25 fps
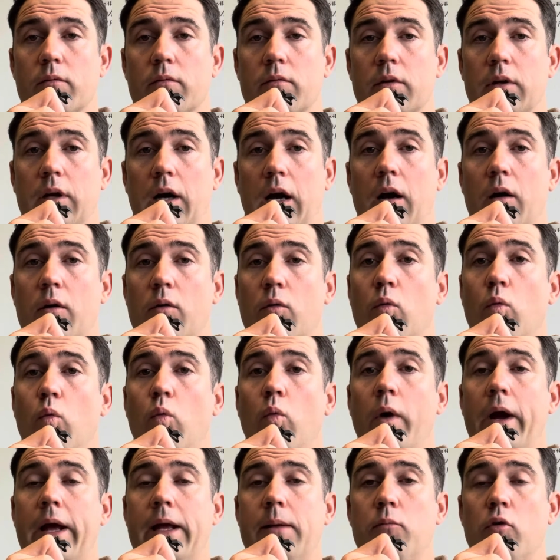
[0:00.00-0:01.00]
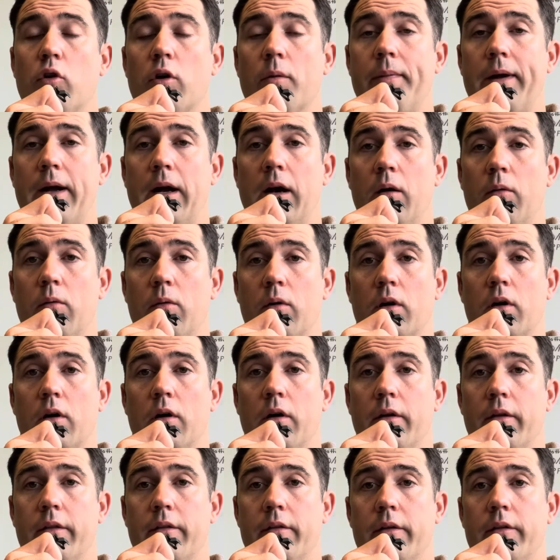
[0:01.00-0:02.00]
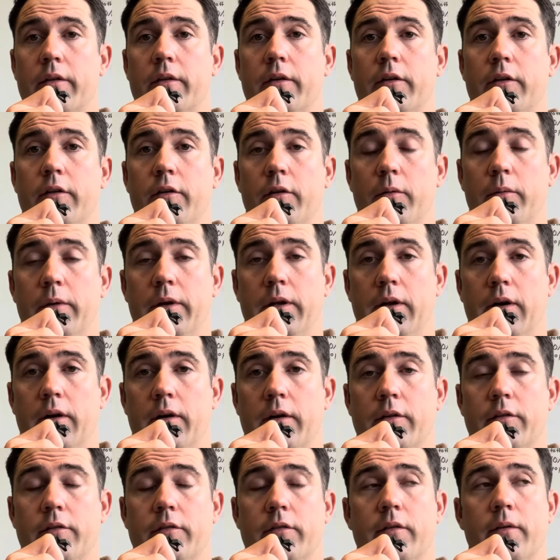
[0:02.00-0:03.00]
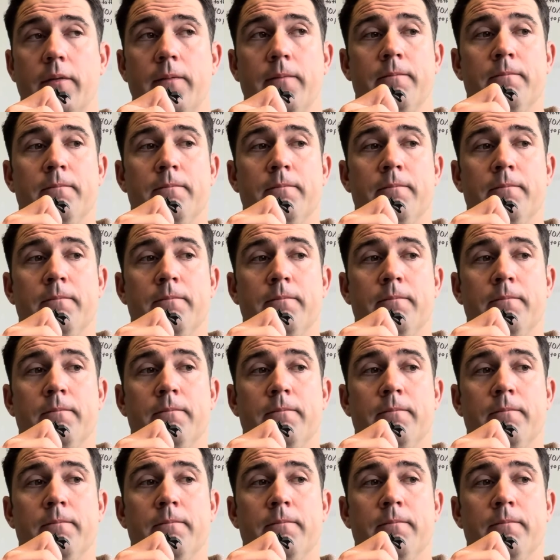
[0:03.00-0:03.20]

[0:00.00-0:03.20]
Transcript: got way more power than the Huey does.